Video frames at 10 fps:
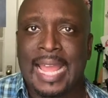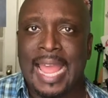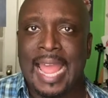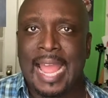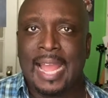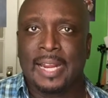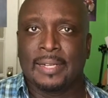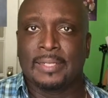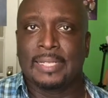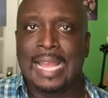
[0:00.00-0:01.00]

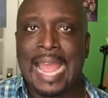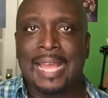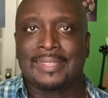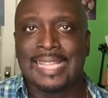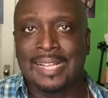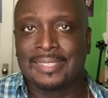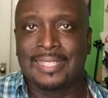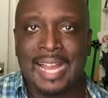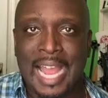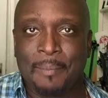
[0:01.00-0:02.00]
And at that
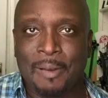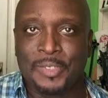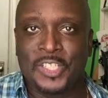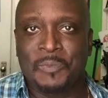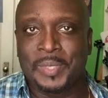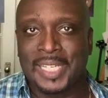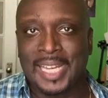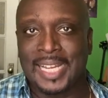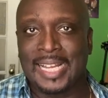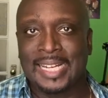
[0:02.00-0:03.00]
time, I was just
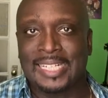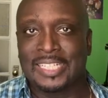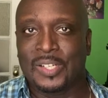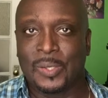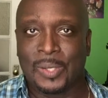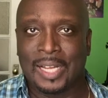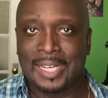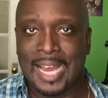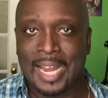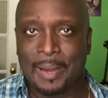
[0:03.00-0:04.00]
beginning. I didn't know a
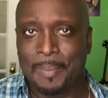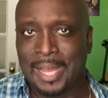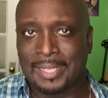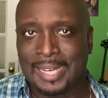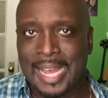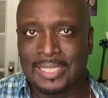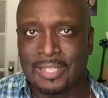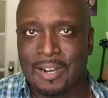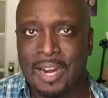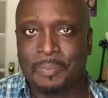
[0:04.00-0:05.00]
lot about glass
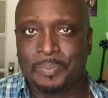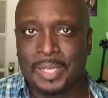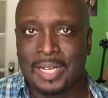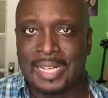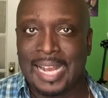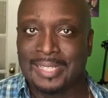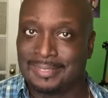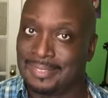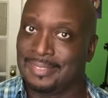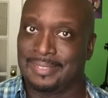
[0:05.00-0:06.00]
art, but I
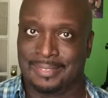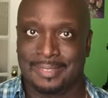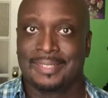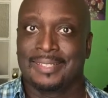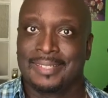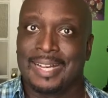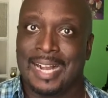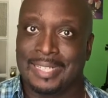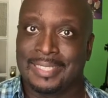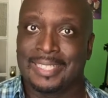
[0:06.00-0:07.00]

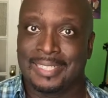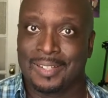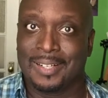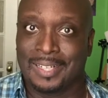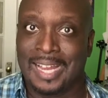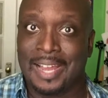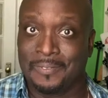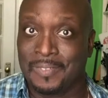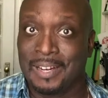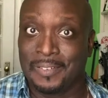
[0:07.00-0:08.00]
I did learn a lot
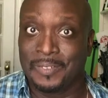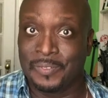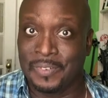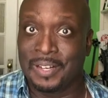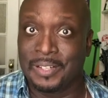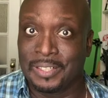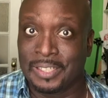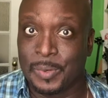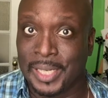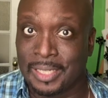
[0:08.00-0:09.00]
very, very
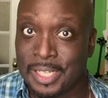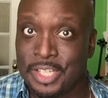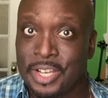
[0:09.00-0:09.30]
quickly.